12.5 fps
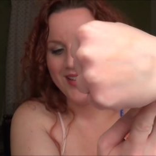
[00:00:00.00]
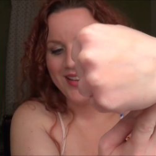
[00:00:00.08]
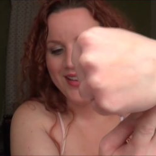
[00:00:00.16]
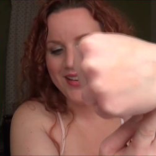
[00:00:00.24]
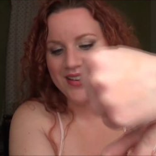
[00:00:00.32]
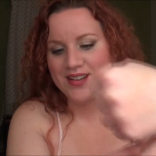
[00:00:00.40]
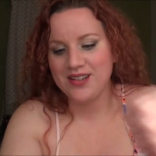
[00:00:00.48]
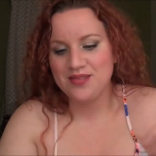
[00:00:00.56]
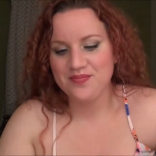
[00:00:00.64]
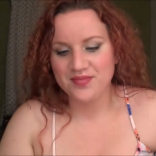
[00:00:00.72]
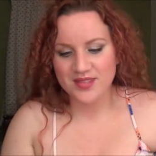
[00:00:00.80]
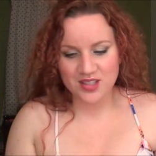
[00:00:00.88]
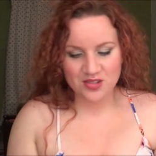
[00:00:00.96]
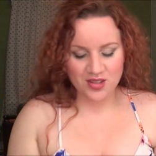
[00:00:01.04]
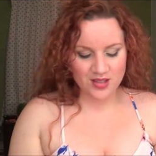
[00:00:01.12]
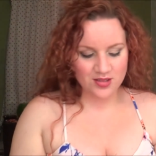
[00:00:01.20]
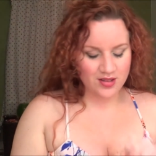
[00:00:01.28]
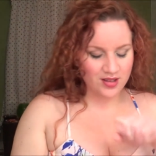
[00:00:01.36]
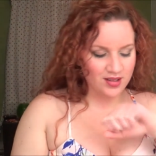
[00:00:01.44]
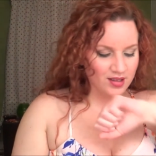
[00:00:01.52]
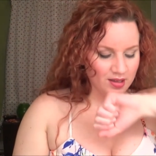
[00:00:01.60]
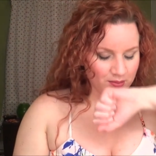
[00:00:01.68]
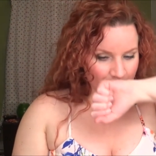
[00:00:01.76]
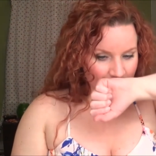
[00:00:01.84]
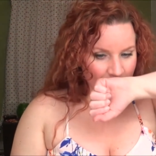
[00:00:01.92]
um, so they do not
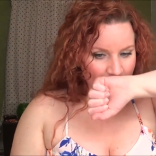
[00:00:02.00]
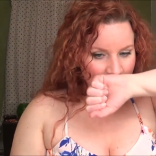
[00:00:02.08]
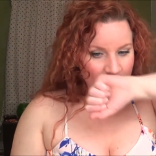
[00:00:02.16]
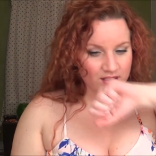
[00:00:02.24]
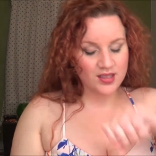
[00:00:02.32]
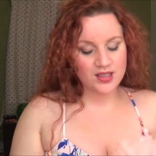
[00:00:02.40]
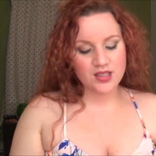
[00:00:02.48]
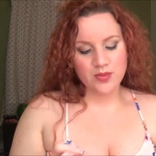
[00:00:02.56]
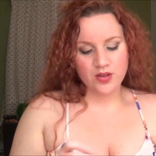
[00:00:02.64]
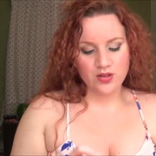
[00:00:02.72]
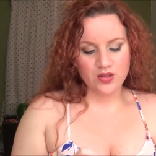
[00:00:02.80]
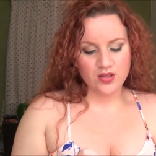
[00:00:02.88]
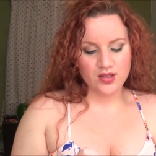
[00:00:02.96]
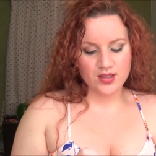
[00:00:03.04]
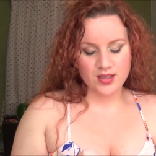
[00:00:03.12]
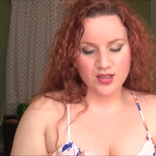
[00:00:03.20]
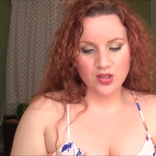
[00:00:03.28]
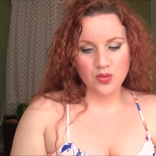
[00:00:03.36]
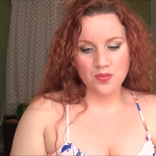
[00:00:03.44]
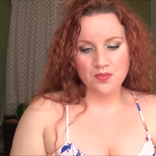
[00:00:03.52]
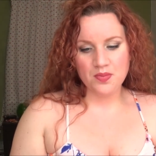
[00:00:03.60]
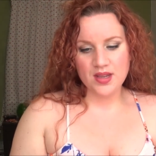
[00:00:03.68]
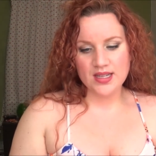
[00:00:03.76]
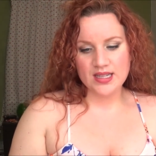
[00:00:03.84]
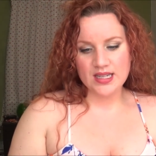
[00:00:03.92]
lie. It does smell good. It's a little
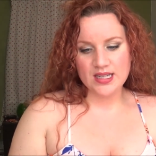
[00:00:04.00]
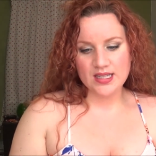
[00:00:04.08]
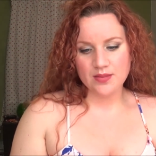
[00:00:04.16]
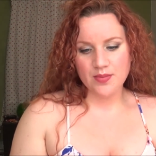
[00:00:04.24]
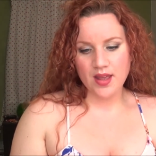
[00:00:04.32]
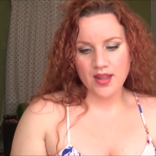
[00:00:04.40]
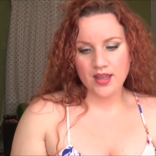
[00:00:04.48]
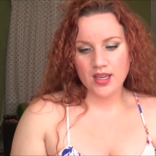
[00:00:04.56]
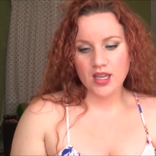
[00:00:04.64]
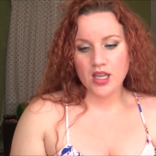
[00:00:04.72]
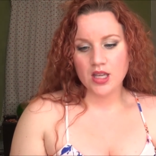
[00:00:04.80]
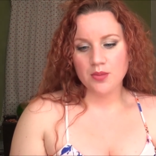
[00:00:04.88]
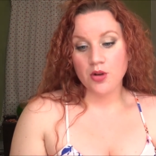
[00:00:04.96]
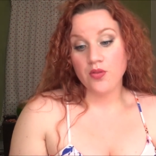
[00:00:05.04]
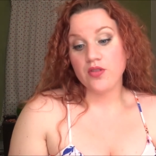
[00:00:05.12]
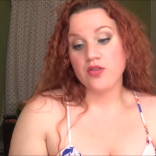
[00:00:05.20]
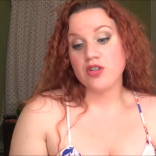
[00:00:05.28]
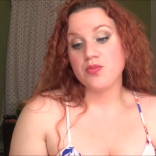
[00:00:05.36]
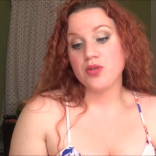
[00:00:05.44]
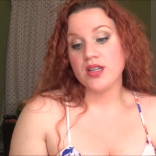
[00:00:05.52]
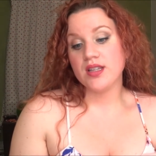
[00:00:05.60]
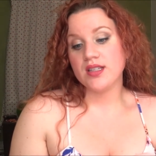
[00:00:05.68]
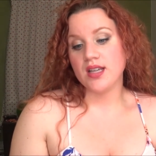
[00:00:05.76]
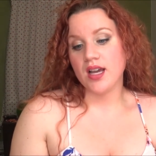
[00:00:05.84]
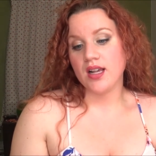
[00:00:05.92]
minty smelling. Perfect for spring.
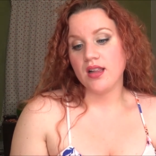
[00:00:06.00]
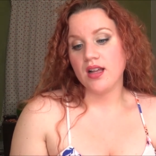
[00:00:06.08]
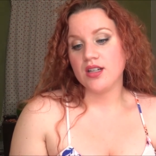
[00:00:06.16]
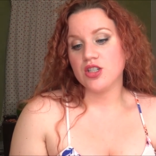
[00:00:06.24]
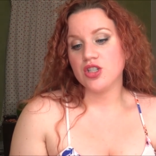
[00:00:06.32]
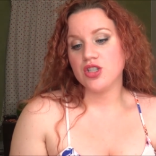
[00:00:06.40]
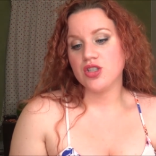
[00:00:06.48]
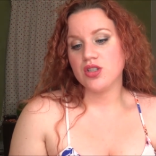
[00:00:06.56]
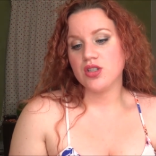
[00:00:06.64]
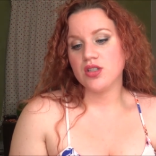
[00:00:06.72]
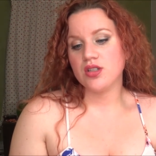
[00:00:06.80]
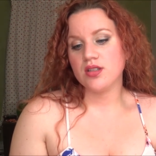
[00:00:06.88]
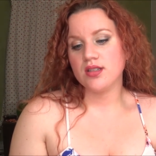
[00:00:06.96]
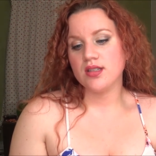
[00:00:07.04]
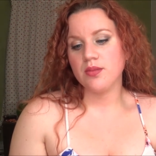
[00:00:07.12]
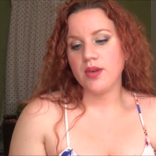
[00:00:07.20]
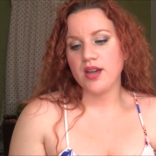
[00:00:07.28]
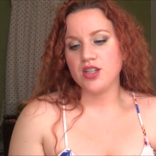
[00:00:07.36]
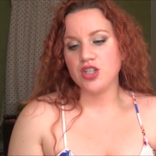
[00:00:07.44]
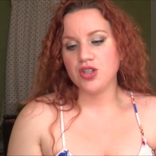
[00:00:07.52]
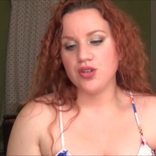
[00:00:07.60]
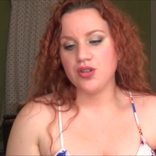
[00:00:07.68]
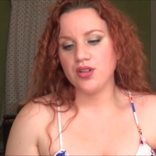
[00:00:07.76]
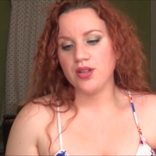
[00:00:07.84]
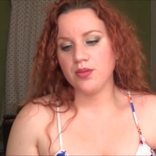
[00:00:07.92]
This high gloss,
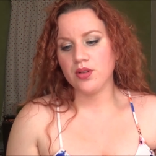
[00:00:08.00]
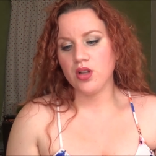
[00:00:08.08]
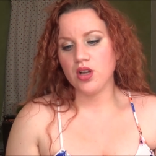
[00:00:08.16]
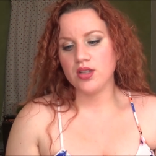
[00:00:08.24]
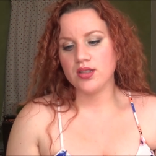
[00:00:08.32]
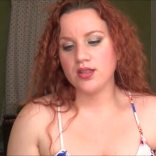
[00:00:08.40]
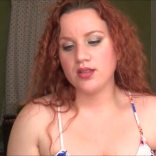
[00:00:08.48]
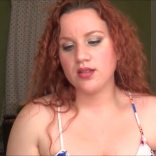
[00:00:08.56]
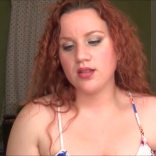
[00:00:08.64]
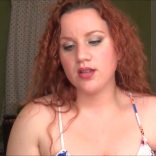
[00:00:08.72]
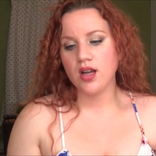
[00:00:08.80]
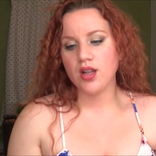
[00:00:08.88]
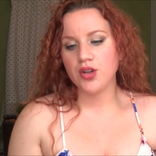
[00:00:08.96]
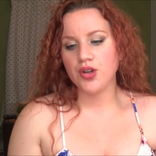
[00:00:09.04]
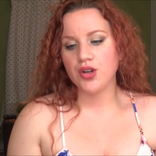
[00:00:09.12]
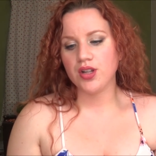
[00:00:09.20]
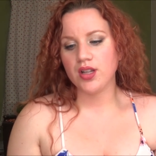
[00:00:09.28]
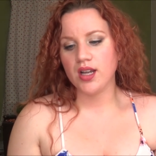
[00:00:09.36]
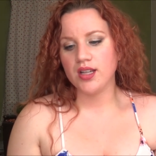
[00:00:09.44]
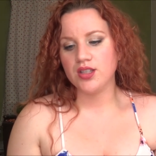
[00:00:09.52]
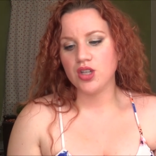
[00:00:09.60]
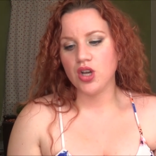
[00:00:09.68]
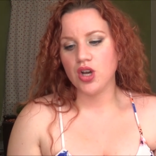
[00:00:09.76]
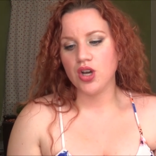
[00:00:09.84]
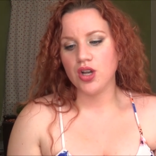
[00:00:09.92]
semi-sheer lip gloss color glides
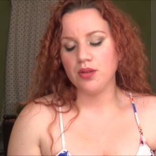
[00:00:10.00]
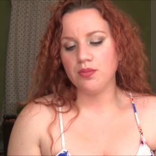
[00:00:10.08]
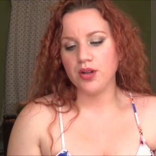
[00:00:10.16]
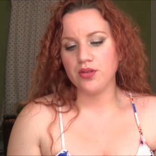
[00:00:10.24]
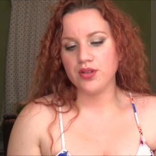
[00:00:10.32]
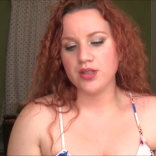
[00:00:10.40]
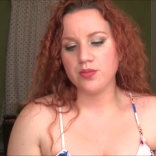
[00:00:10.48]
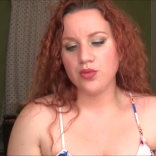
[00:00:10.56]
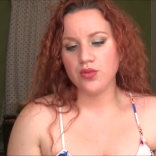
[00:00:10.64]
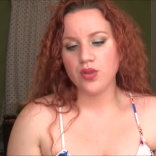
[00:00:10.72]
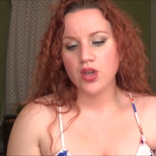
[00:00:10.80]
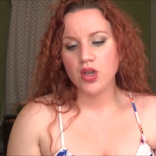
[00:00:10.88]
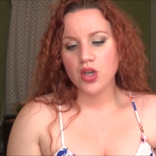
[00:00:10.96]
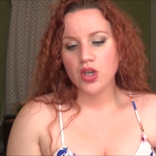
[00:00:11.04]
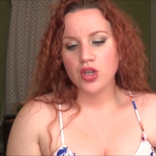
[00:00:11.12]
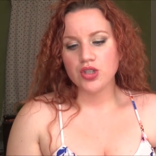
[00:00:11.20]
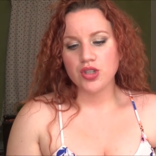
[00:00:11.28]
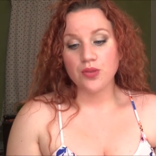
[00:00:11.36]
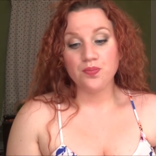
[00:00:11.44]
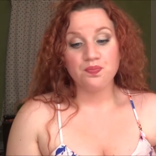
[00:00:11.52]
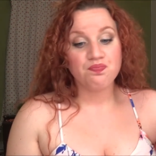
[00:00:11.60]
on buttery smooth. So